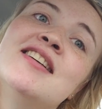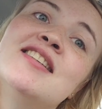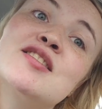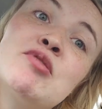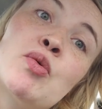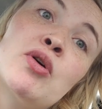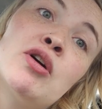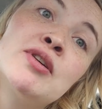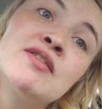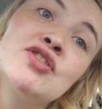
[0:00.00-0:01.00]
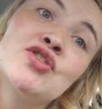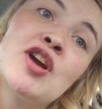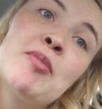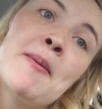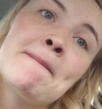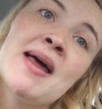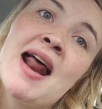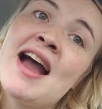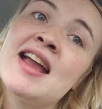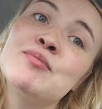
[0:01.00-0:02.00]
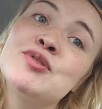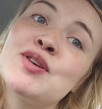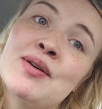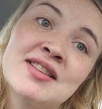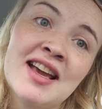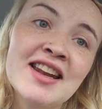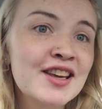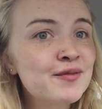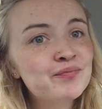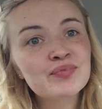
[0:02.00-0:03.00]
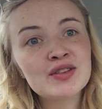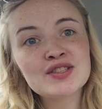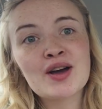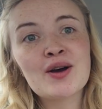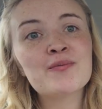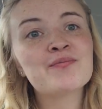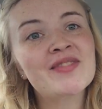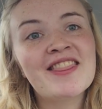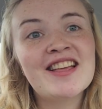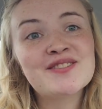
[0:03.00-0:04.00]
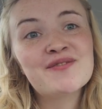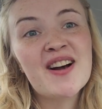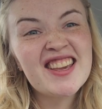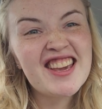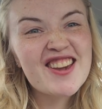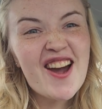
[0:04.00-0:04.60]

it's gonna be a whirlwind of a trip, but I am so excited. So let's fucking